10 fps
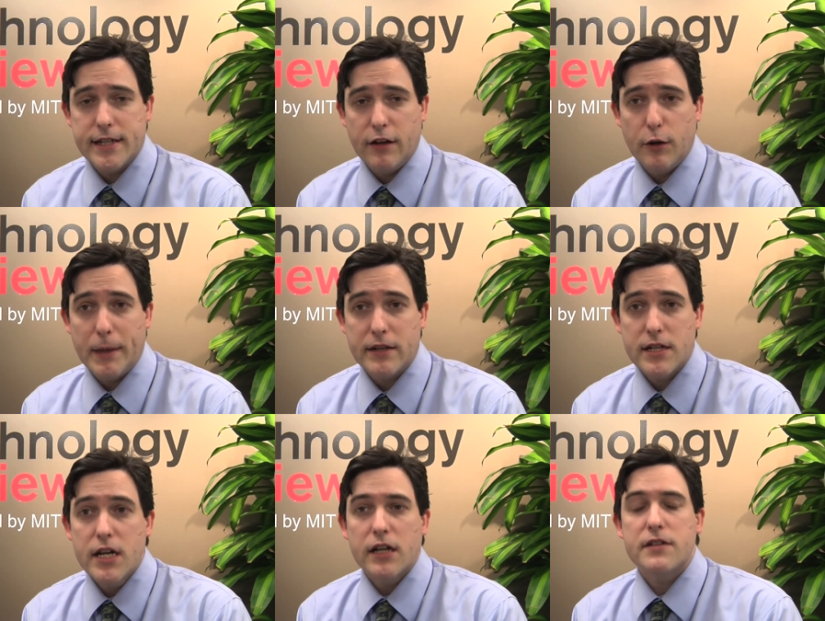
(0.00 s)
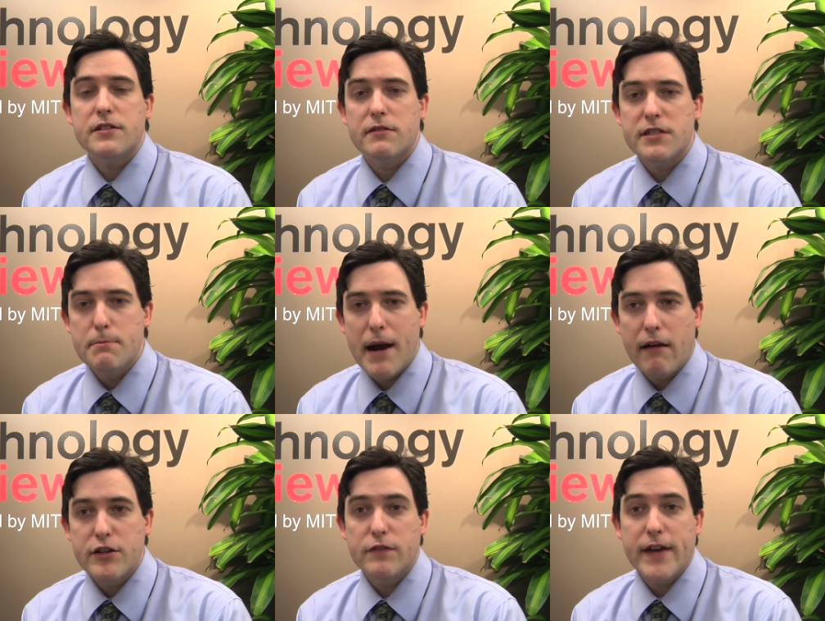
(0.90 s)
to tell you about concerns the
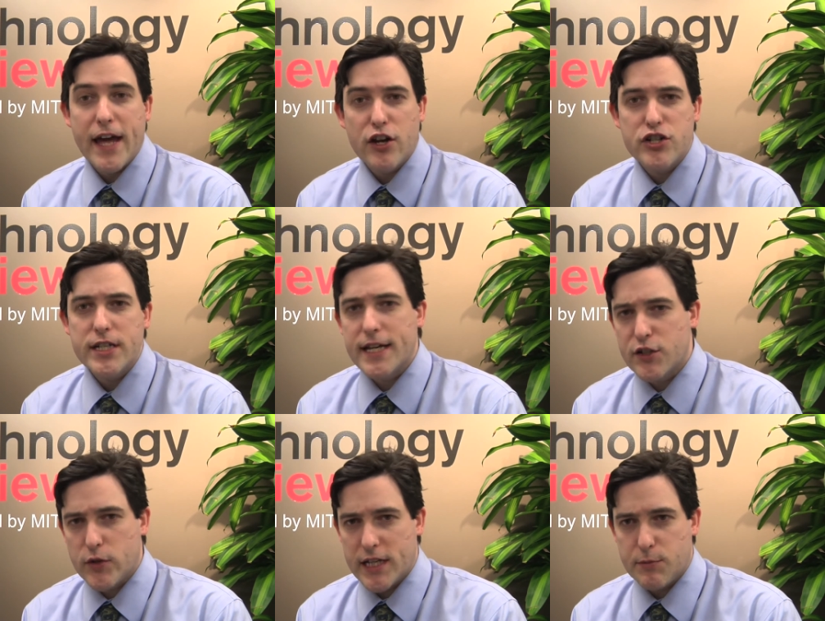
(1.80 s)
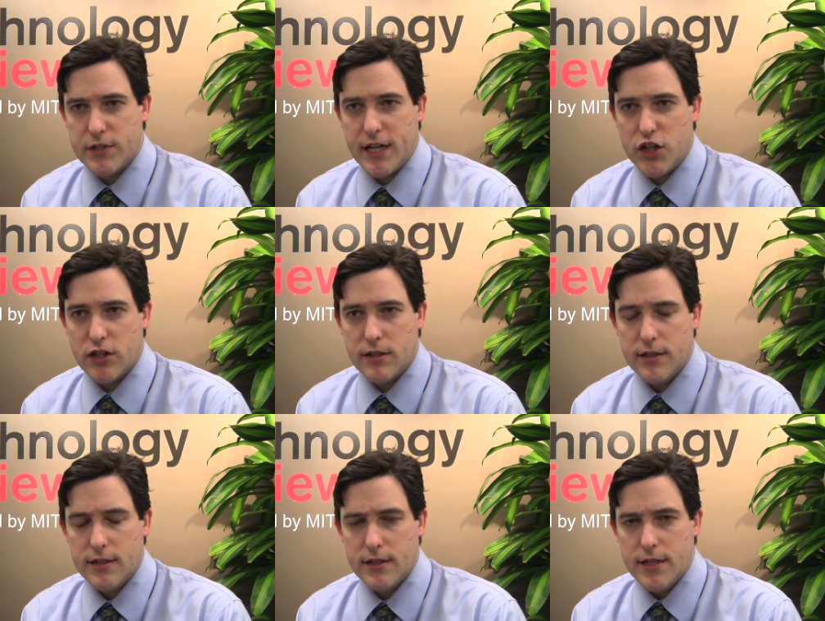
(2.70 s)
marriage of energy and transportation.
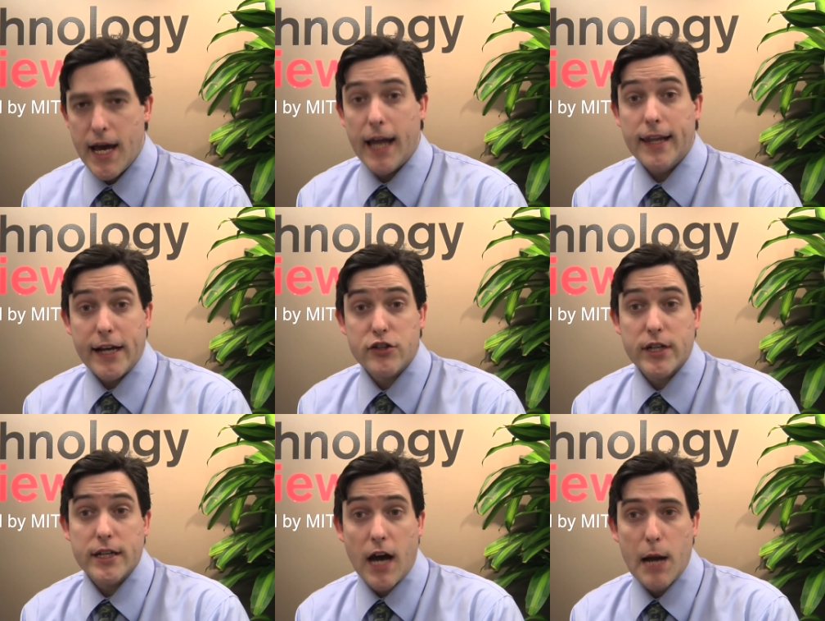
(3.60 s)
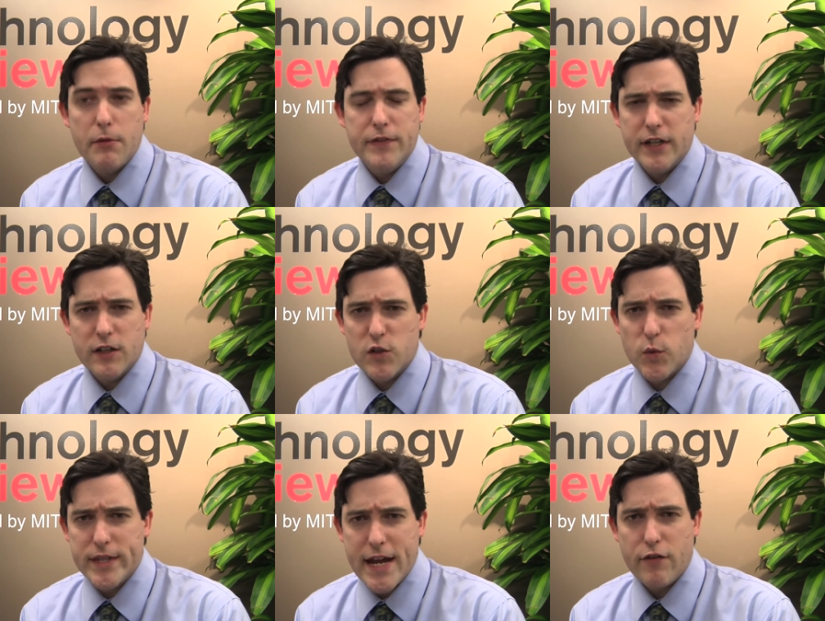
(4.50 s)
Electric and hybrid vehicles
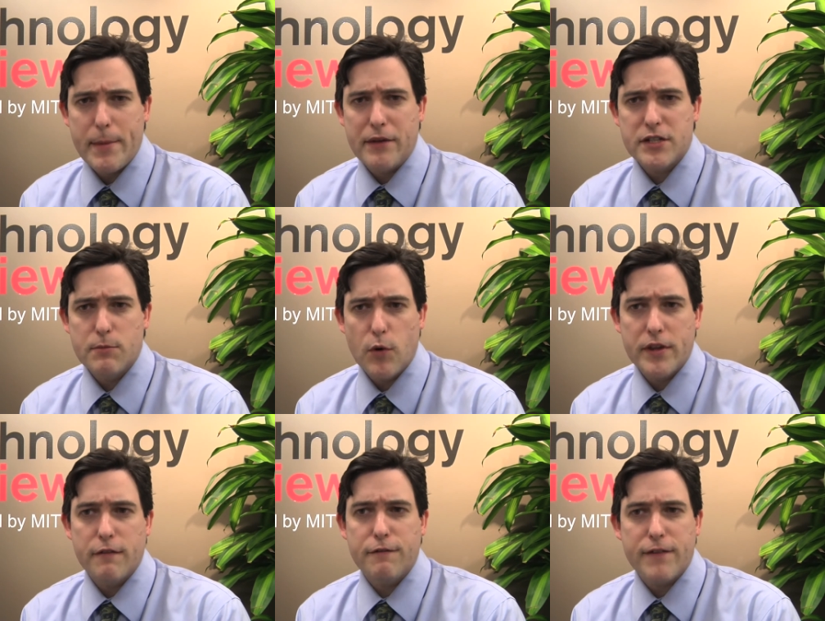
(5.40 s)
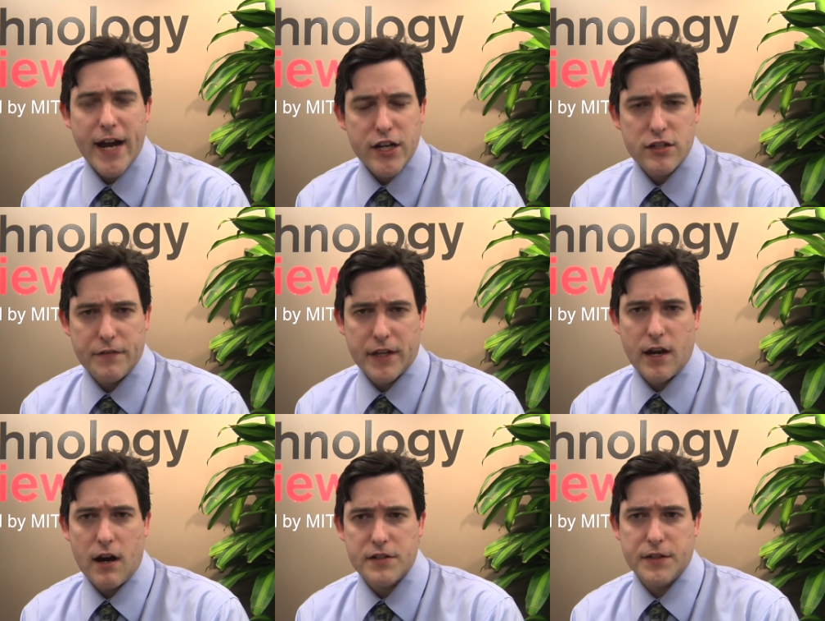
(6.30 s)
will never amount to more than a fraction of the
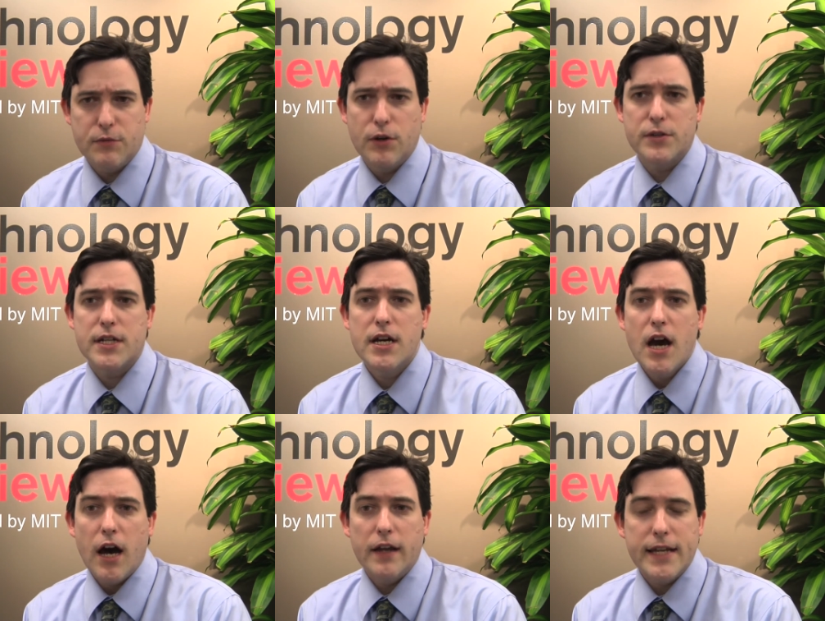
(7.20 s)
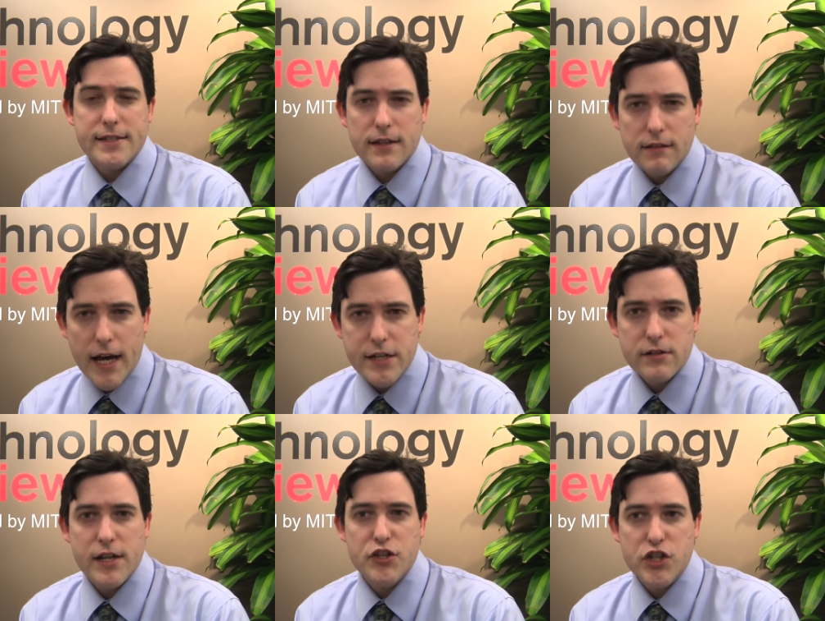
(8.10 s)
cars on the road unless lighter
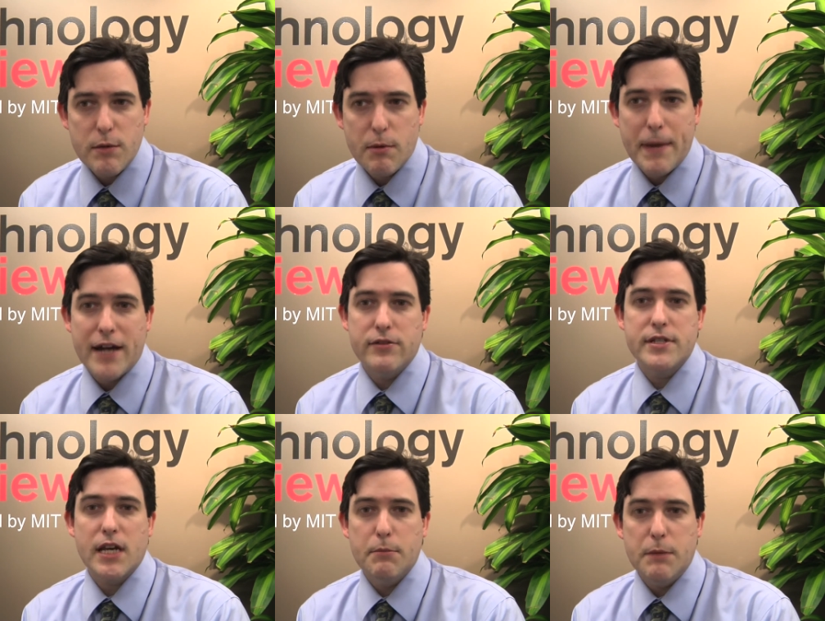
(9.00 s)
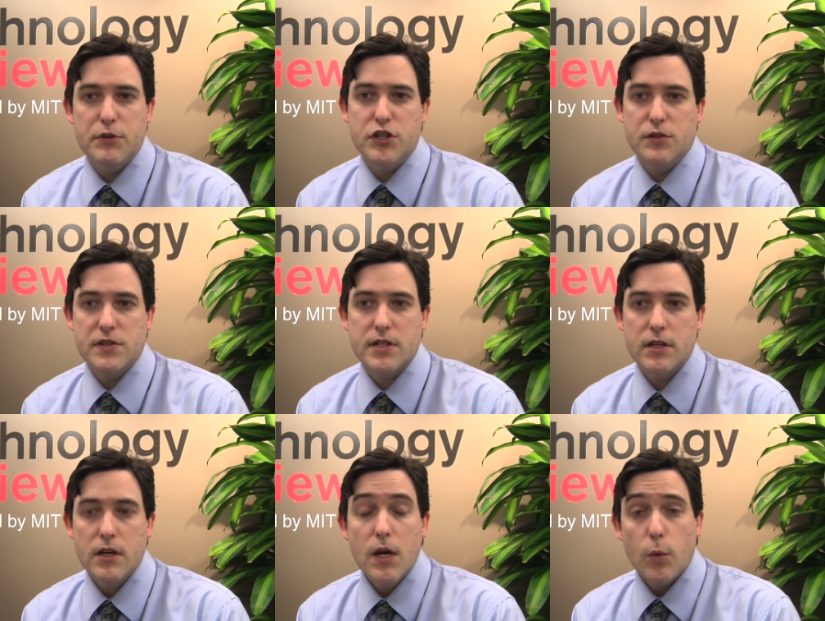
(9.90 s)
and cheaper batteries can be produced,
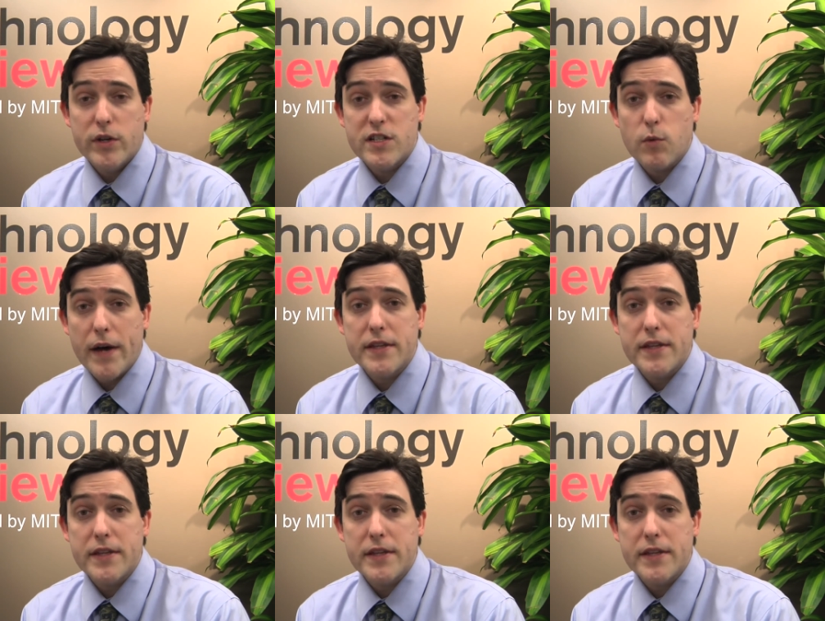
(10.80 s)
which is why